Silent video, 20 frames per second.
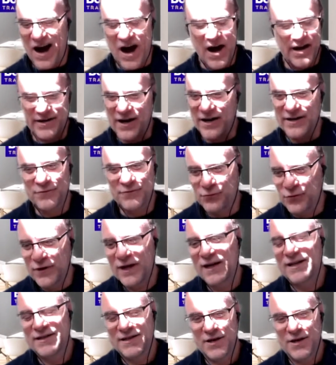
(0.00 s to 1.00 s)
I, I
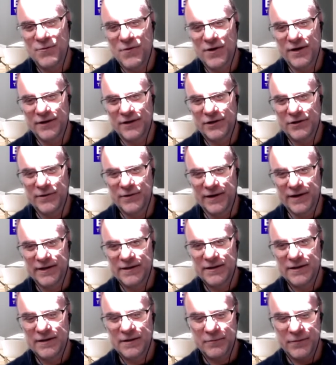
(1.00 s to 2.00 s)
really don't want to do
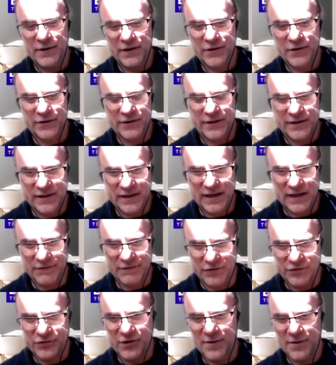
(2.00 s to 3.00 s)
it
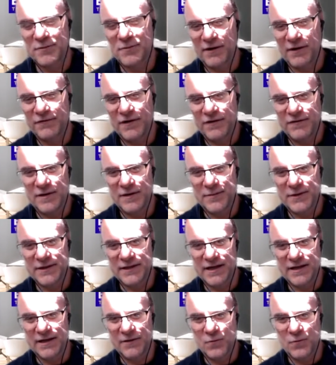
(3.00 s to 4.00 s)
because if it drops by
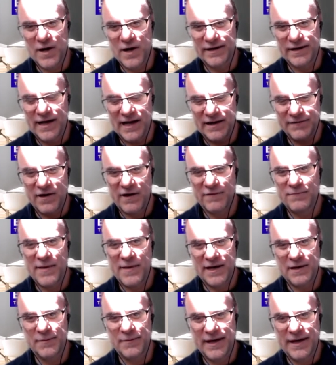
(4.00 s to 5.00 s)
50% in one day, if
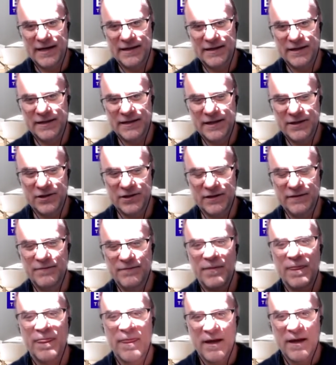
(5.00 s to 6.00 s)
I've made a bad decision,
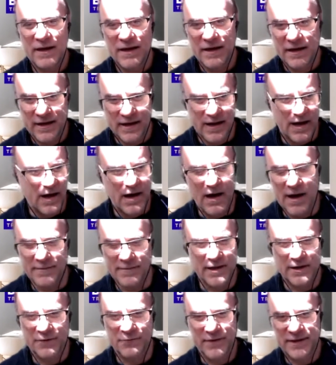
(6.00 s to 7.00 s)
I'm
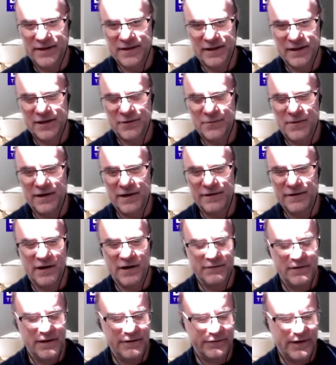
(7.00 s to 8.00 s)
going to risk this
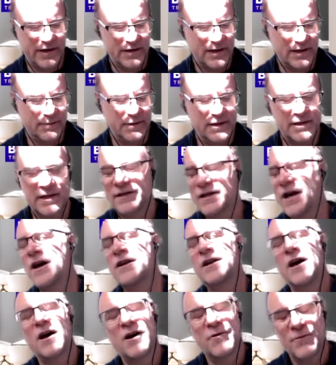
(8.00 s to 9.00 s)
25 year friendship. He said, No,
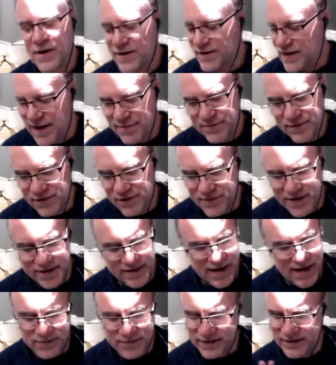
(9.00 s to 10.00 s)
no, it won't happen. It won't
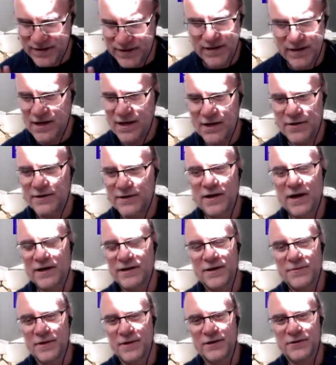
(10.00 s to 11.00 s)
happen. I said, No, no, I,
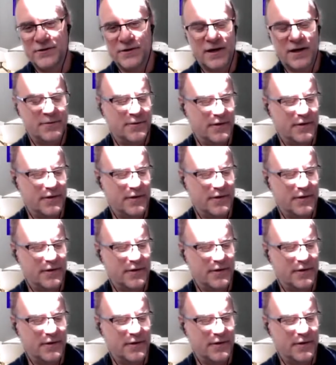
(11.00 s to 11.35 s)
don't want to do it. I don't want.